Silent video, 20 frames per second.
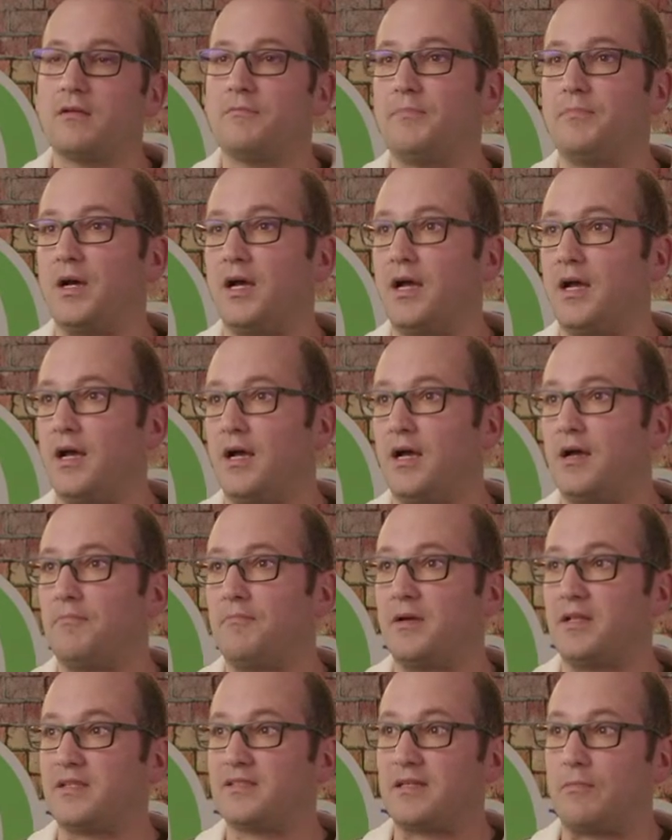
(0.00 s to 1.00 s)
But uh,
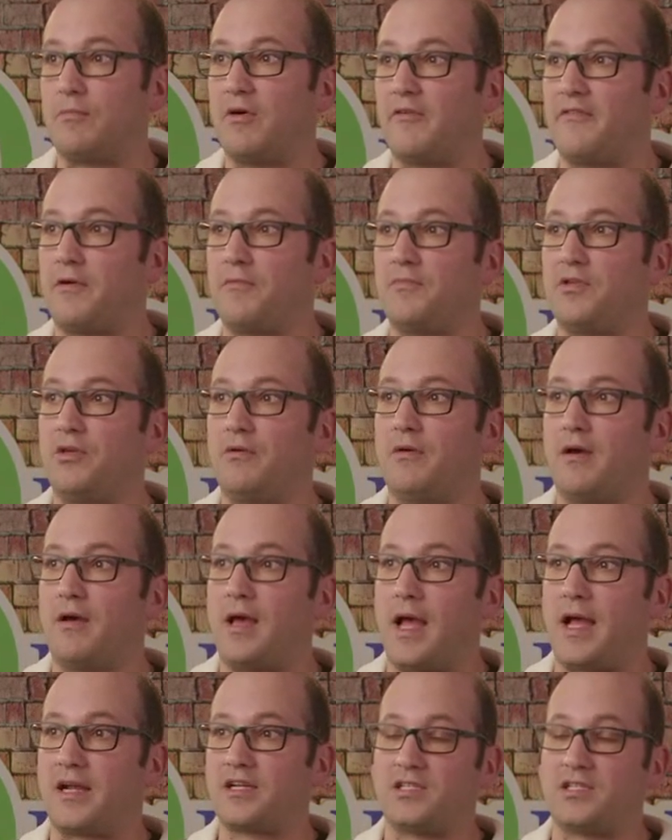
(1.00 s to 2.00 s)
but some of them you
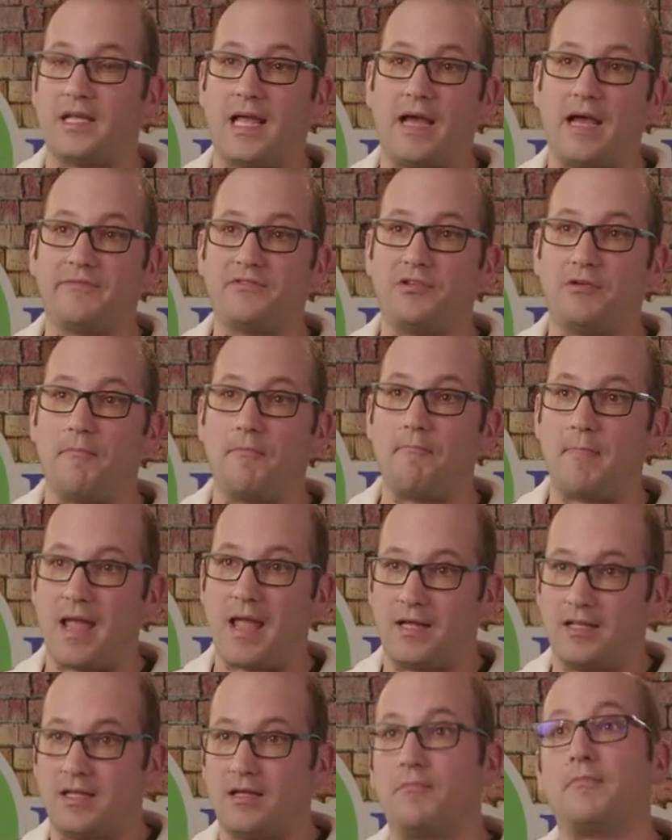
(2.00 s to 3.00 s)
actually have to
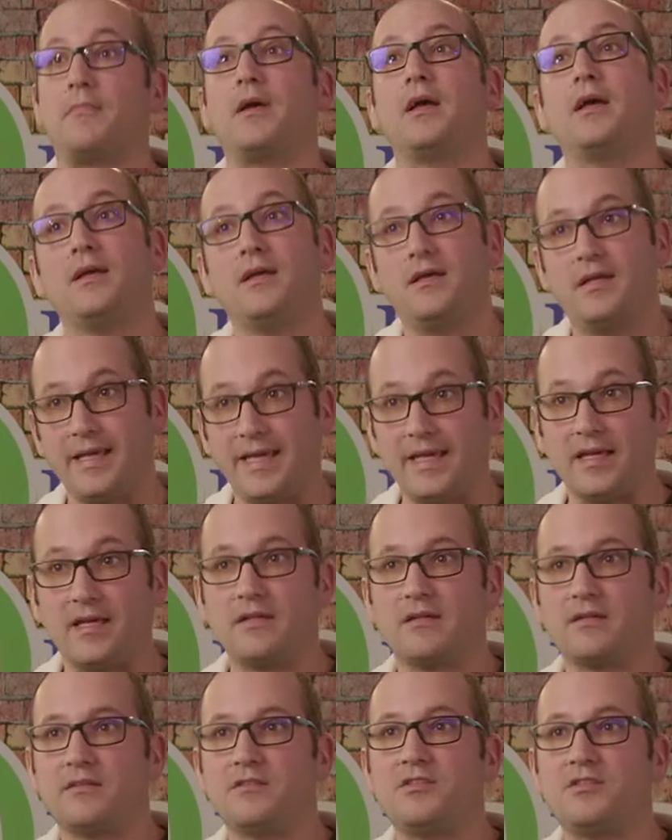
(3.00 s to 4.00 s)
mail them
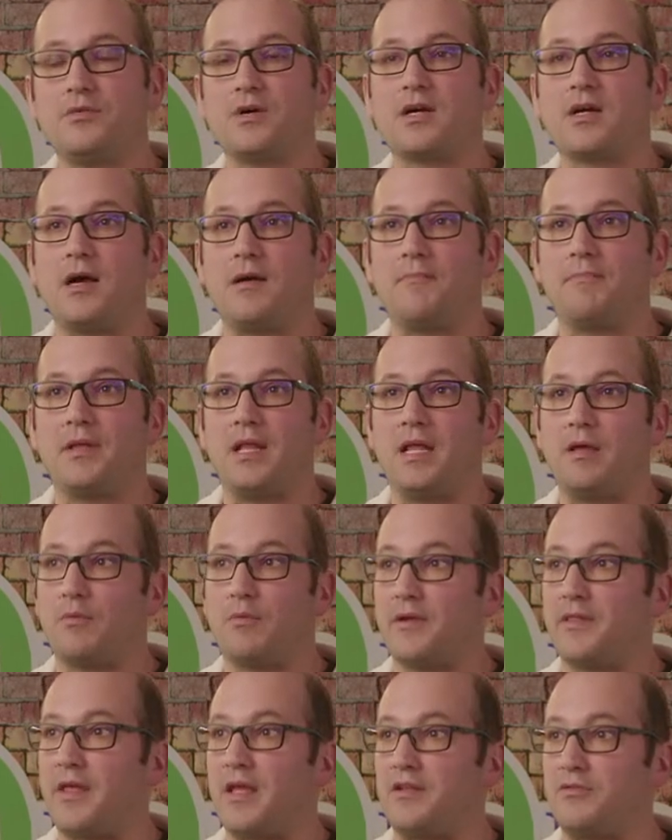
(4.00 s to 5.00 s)
into a company
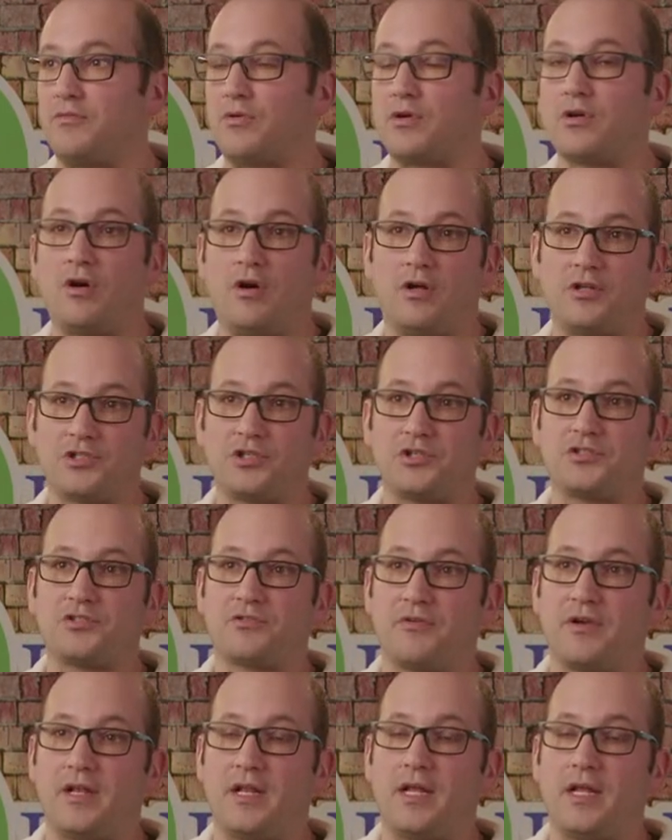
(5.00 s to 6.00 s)
where they do a culture
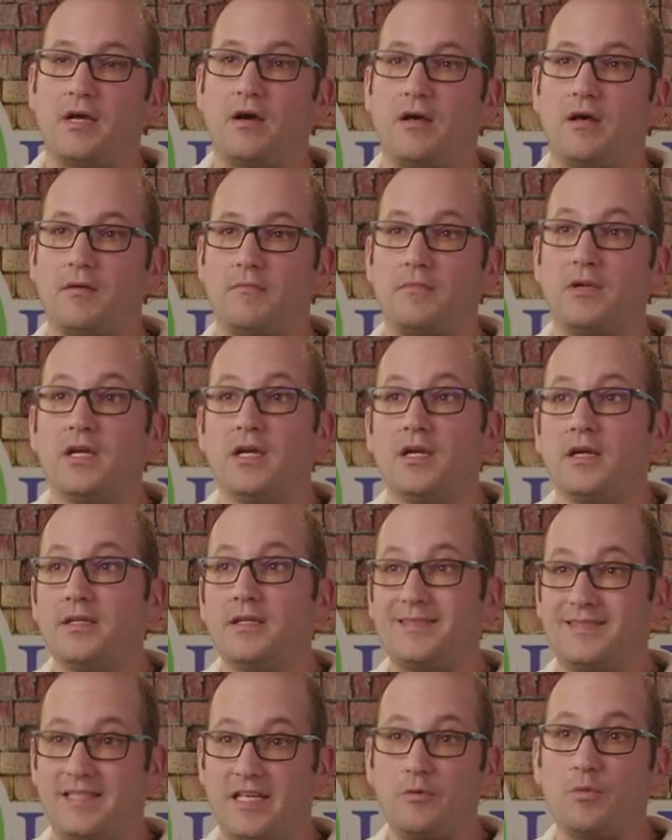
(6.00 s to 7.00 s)
screening on them to
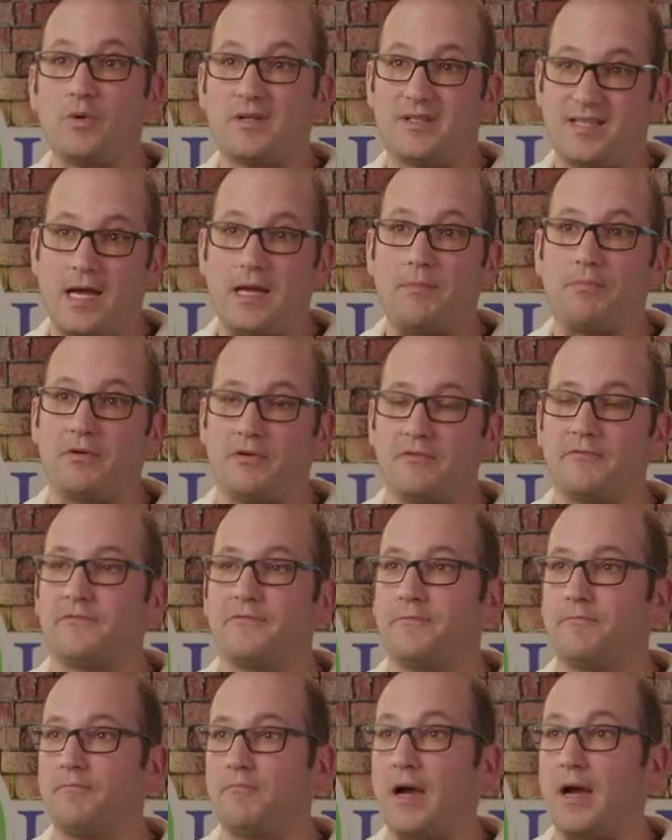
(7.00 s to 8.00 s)
see what type of
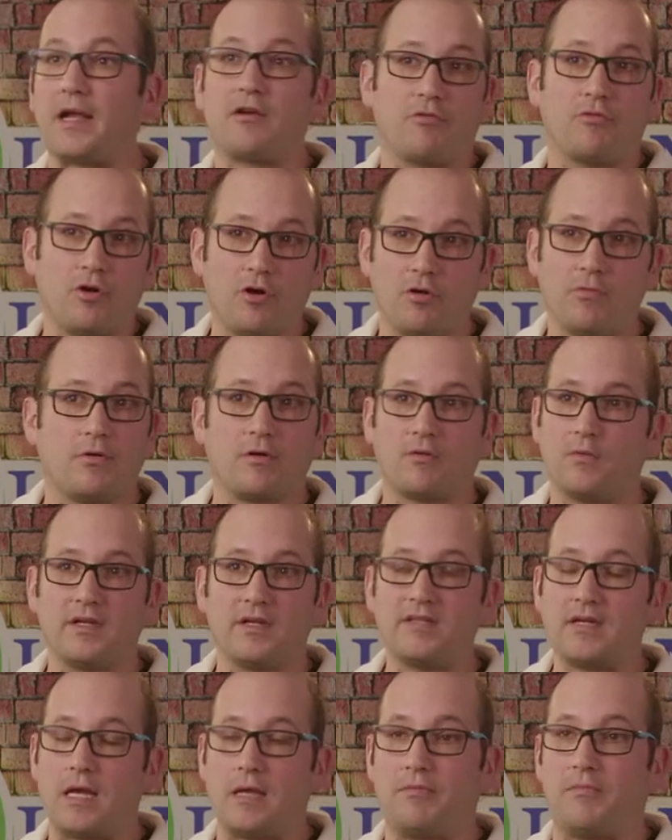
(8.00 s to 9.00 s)
microbe or what
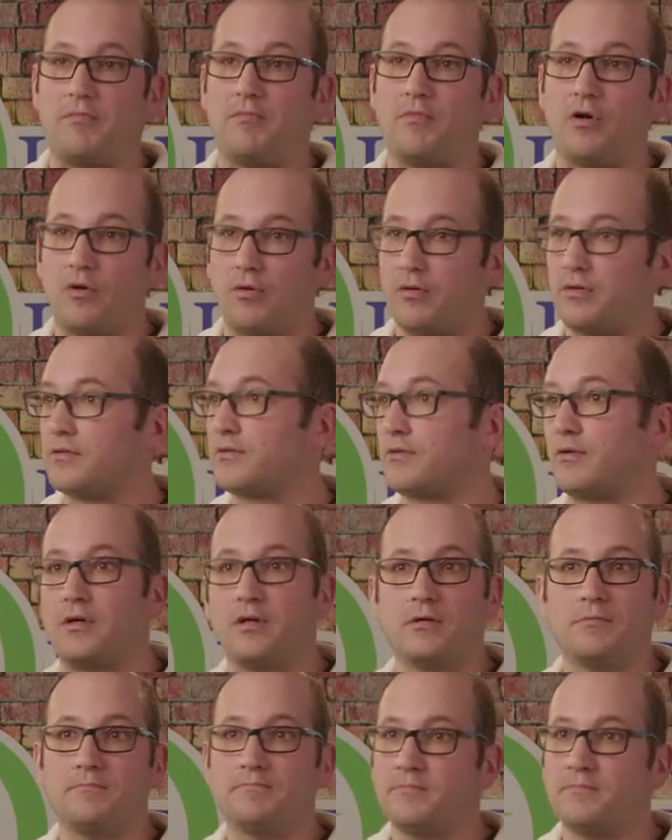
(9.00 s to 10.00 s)
type of mold
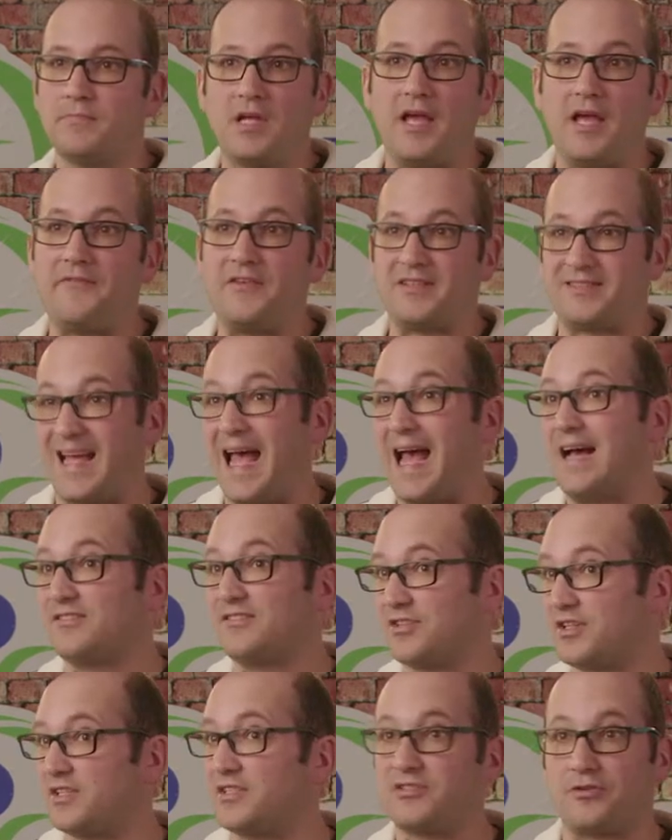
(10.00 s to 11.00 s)
or if it's
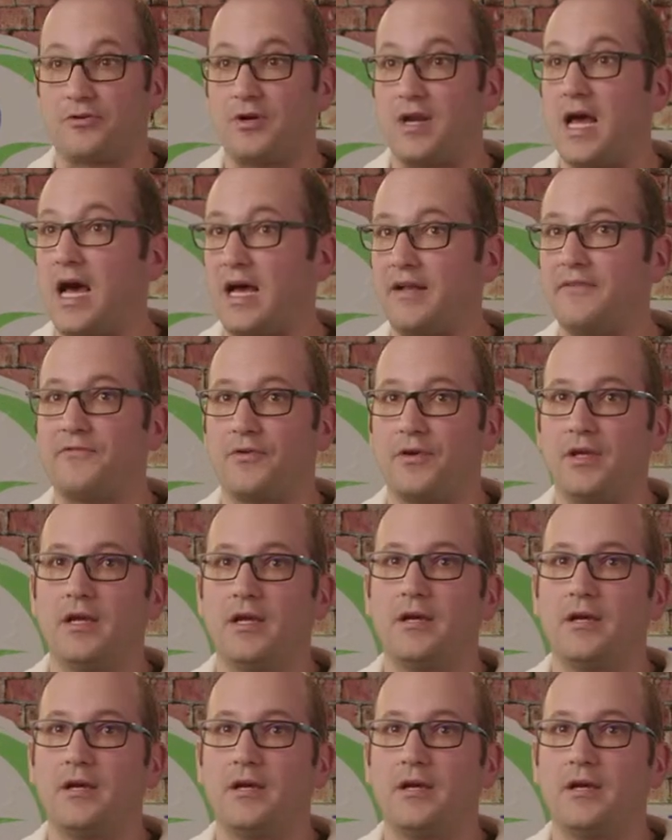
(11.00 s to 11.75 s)
hazardous or not for you.